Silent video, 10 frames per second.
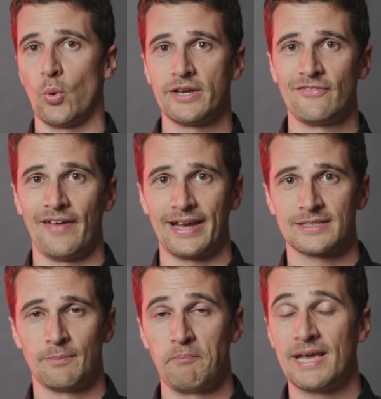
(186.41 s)
one
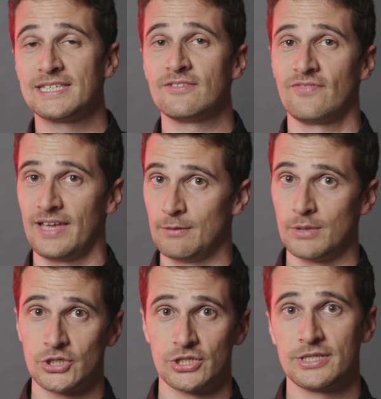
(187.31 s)
effect: massive
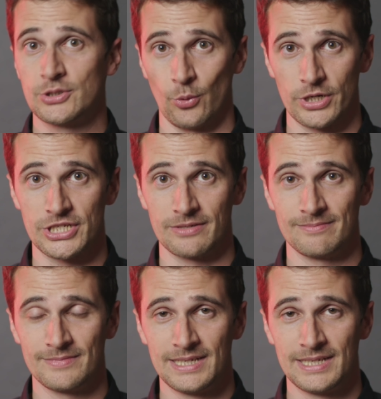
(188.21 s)
image distortion.